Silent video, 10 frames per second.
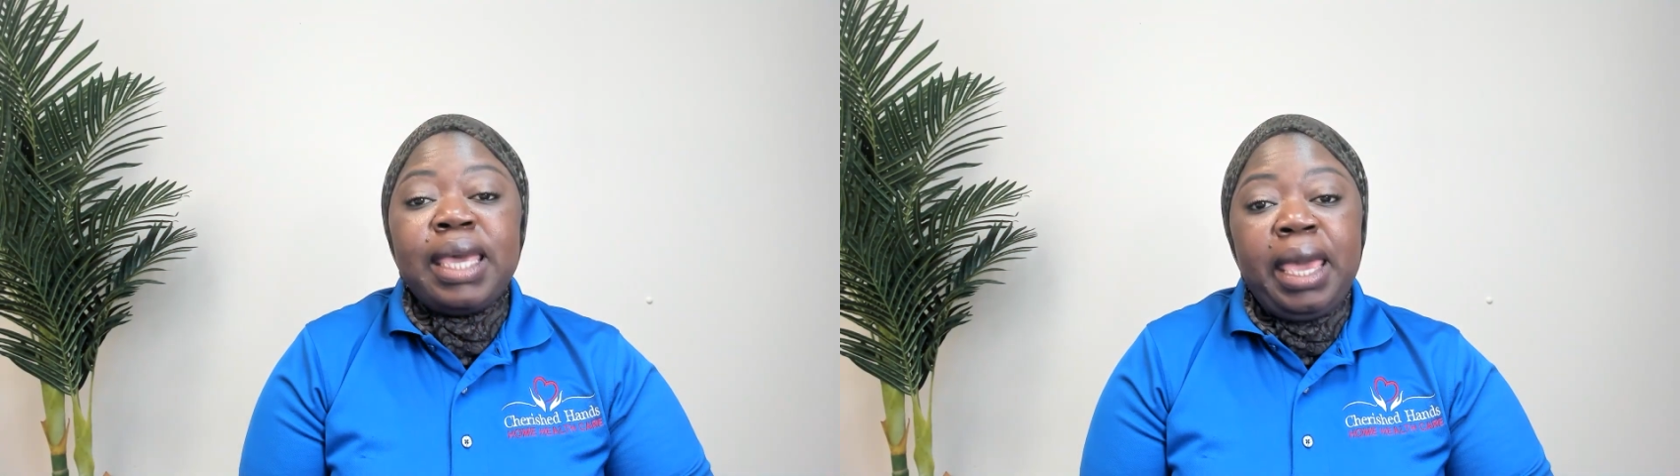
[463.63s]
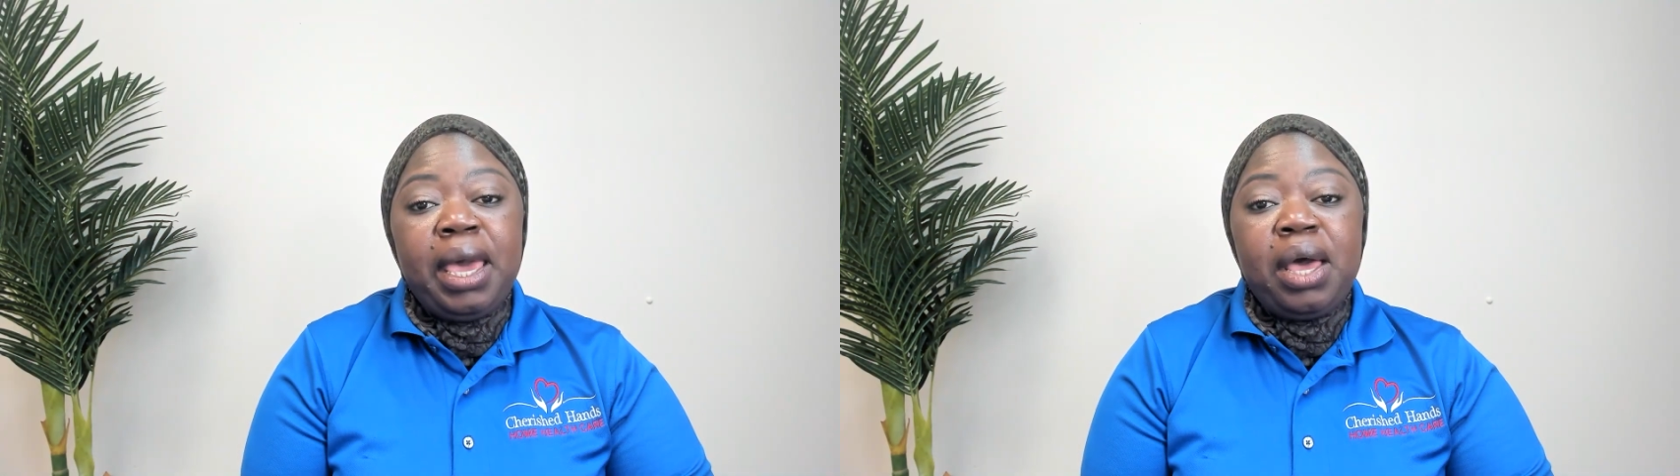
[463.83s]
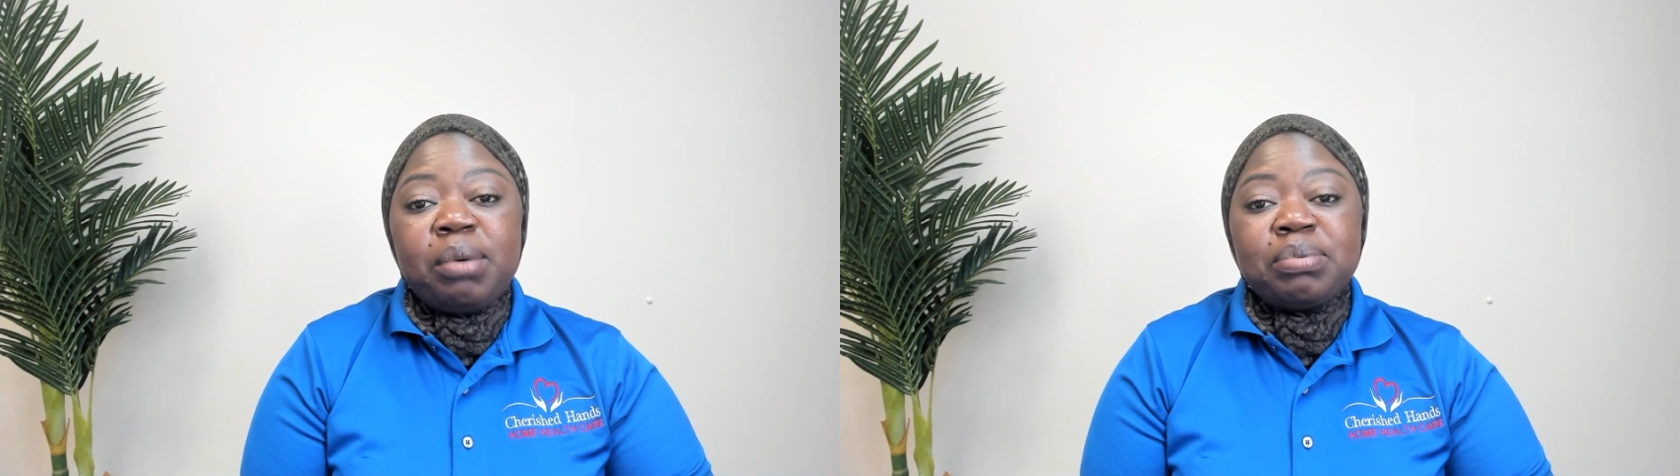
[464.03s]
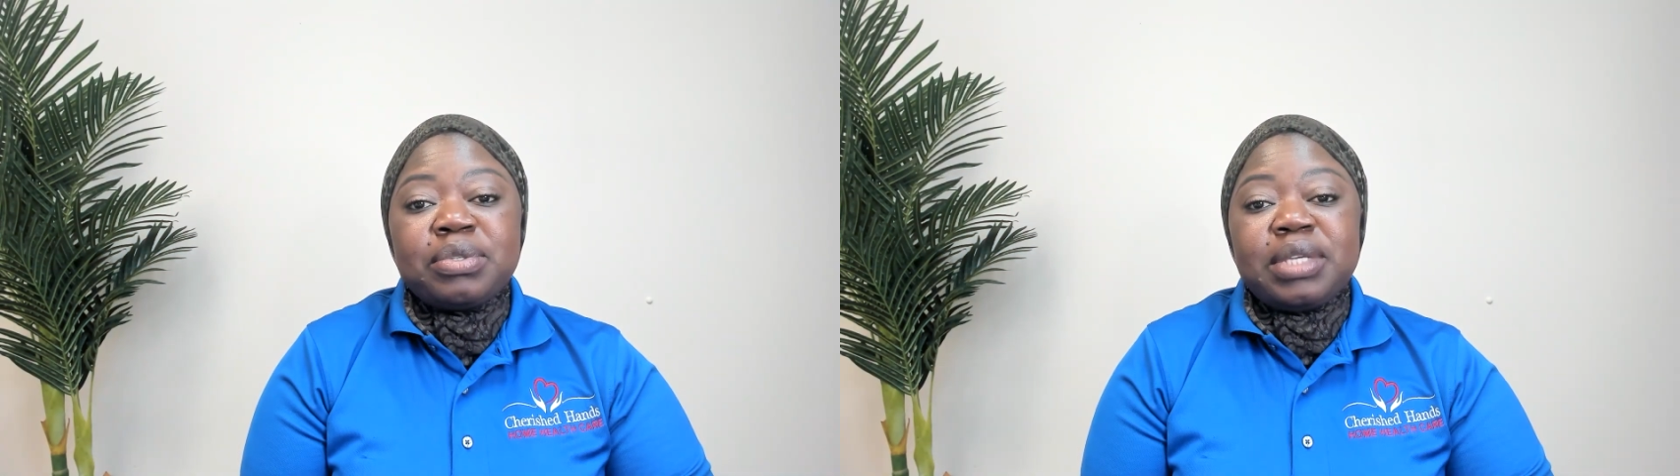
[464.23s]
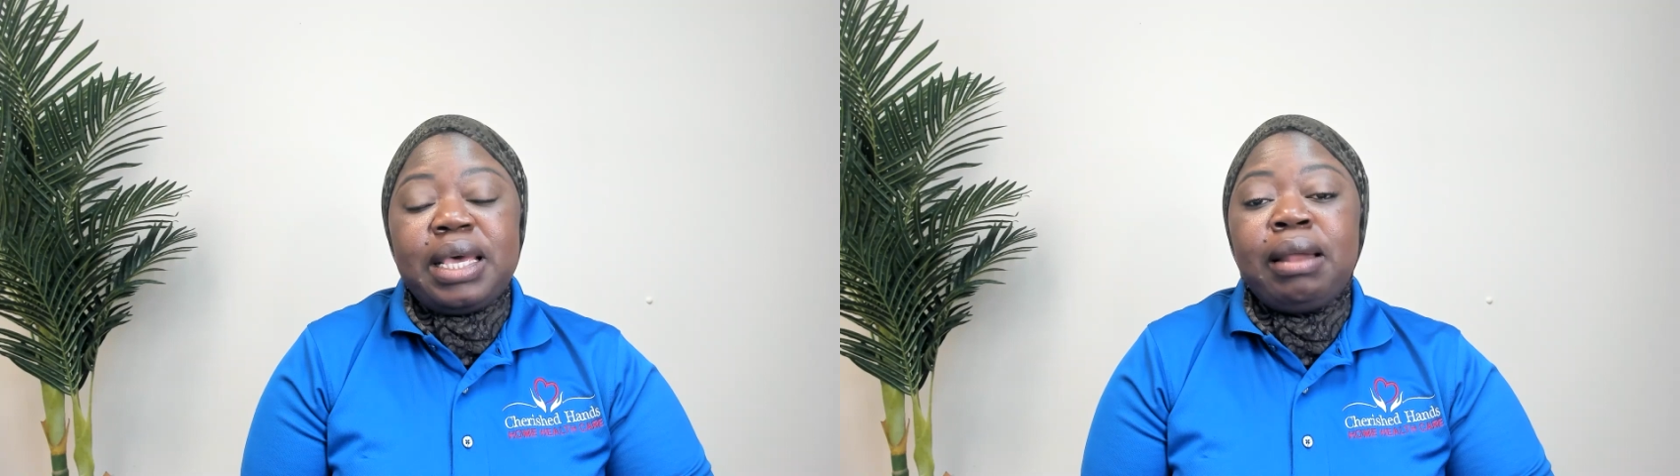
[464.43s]

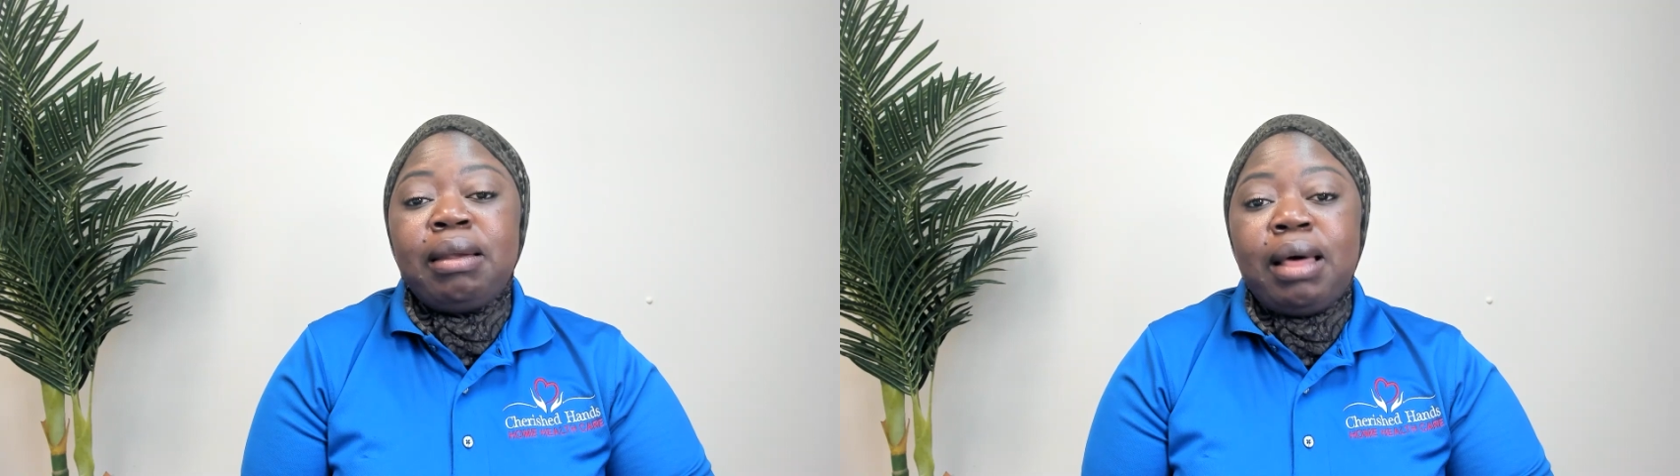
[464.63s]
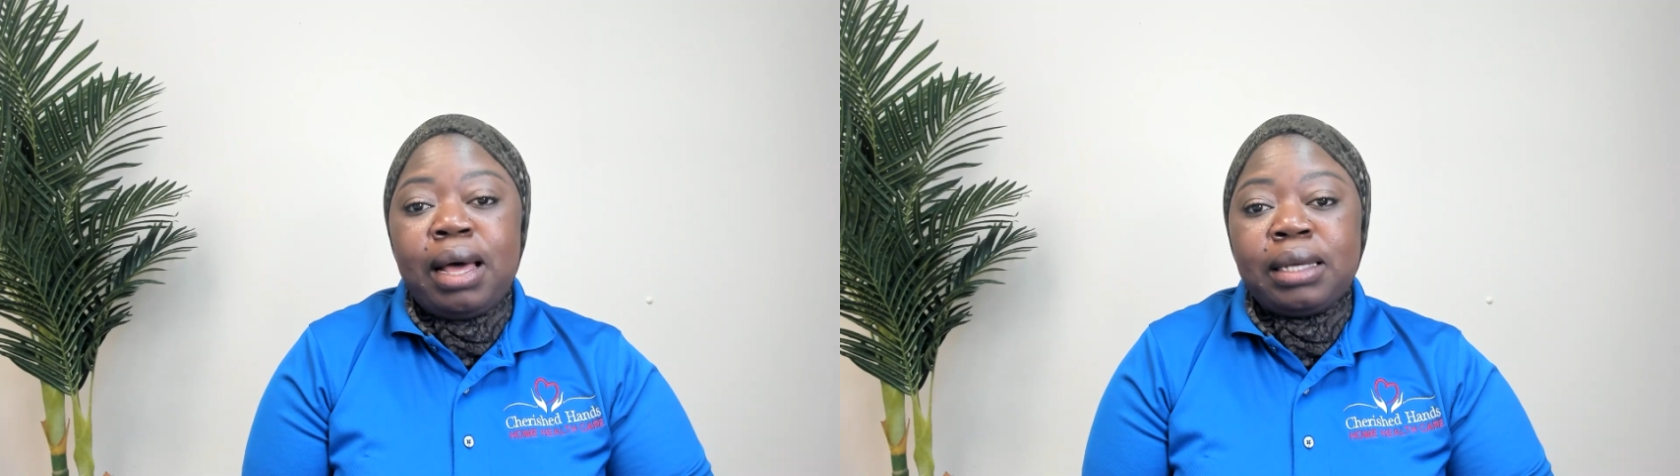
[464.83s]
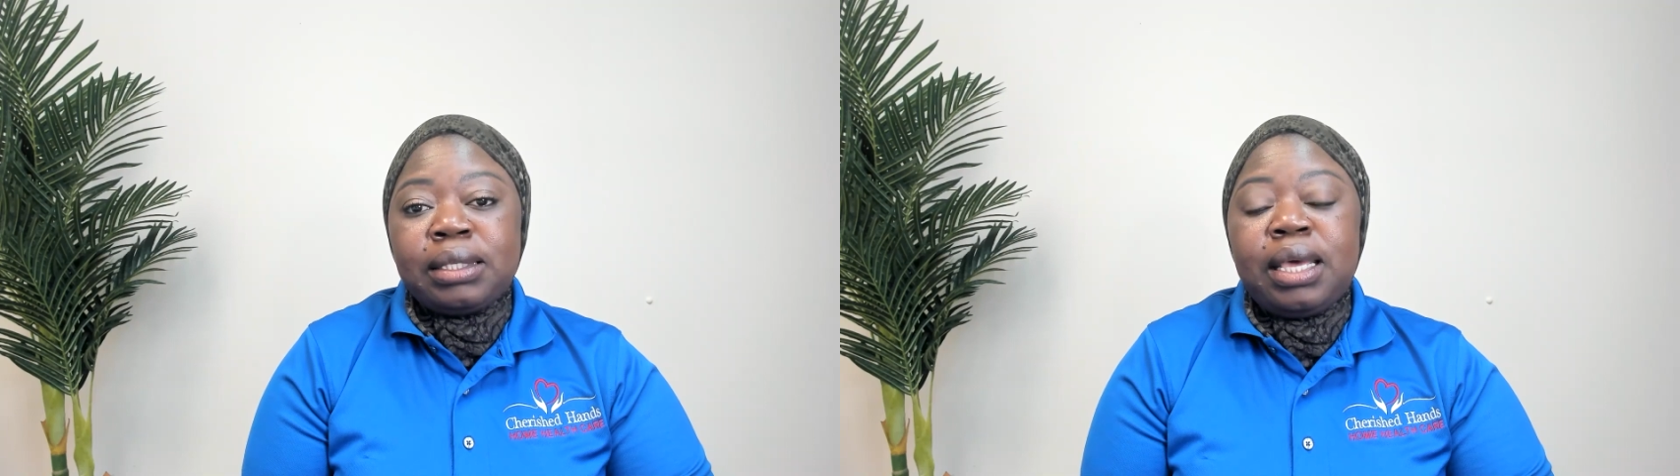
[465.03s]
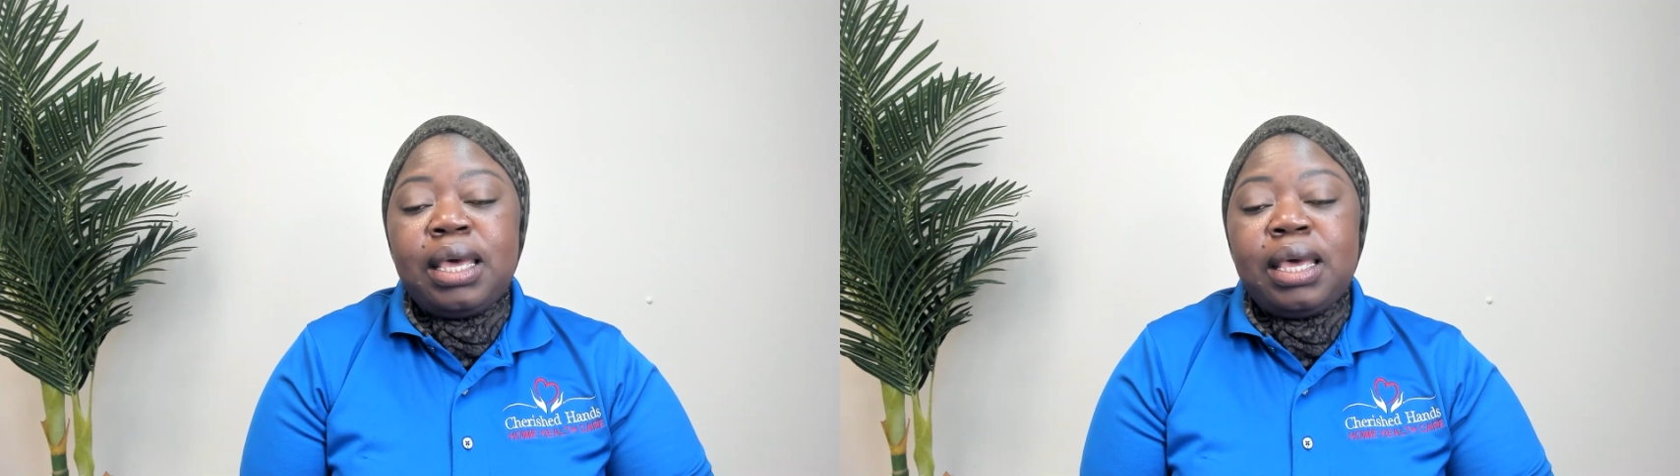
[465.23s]
helps a lot.